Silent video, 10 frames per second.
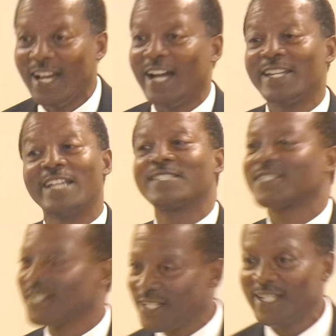and they
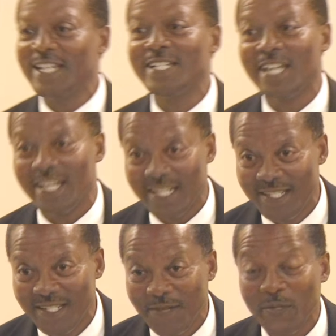certainly did
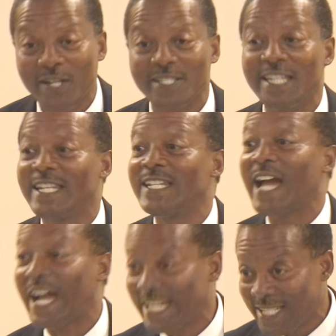because he didn't
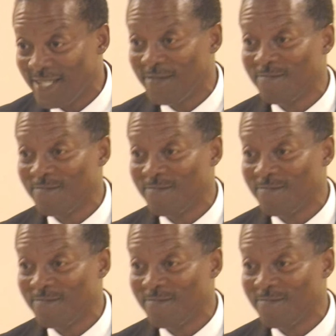hide it.